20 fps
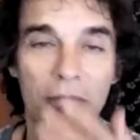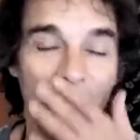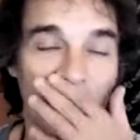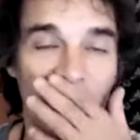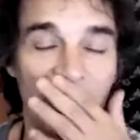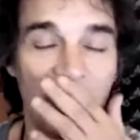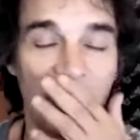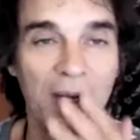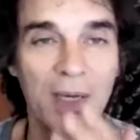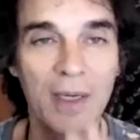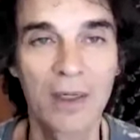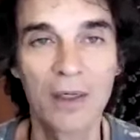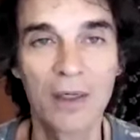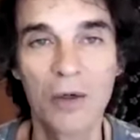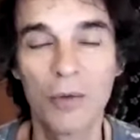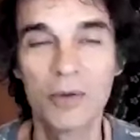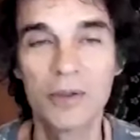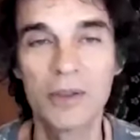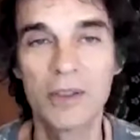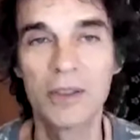I'm not going to
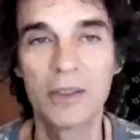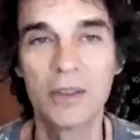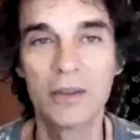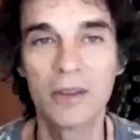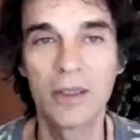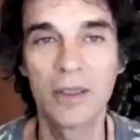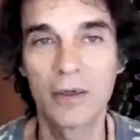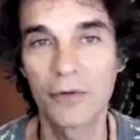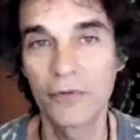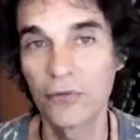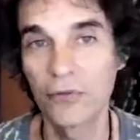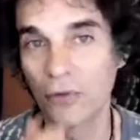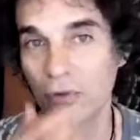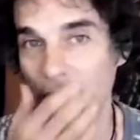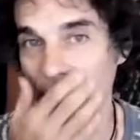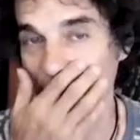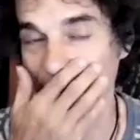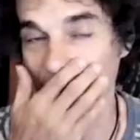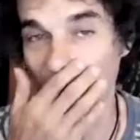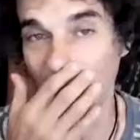go into the entire
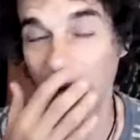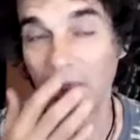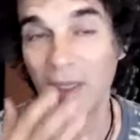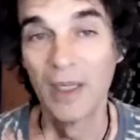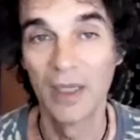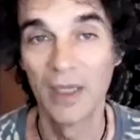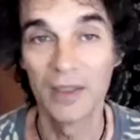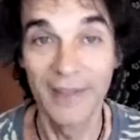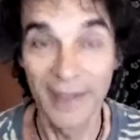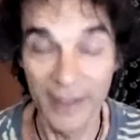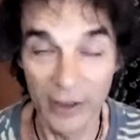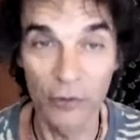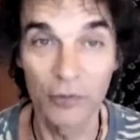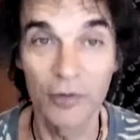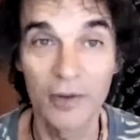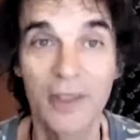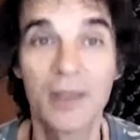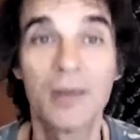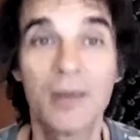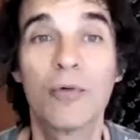story here, but
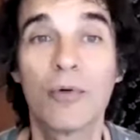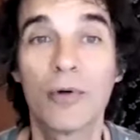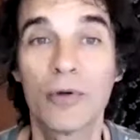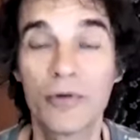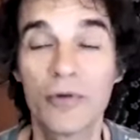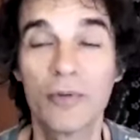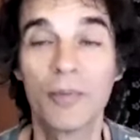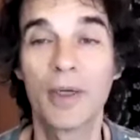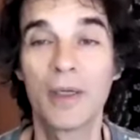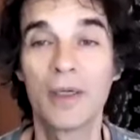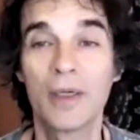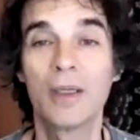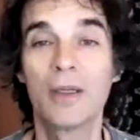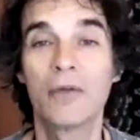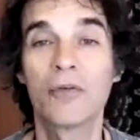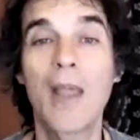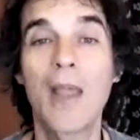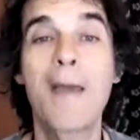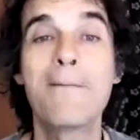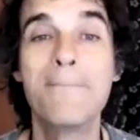literally brought to my
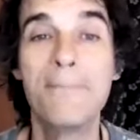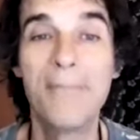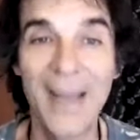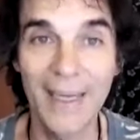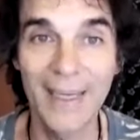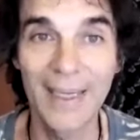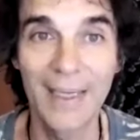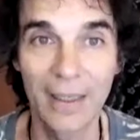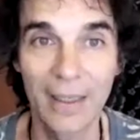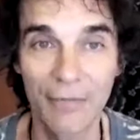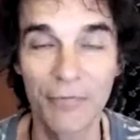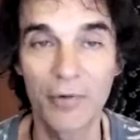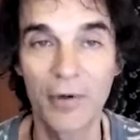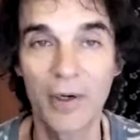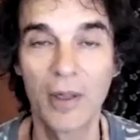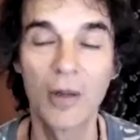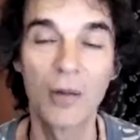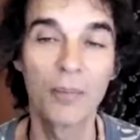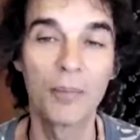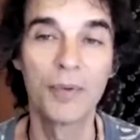knees and begging for
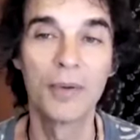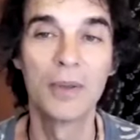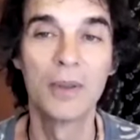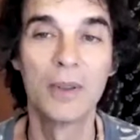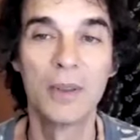help.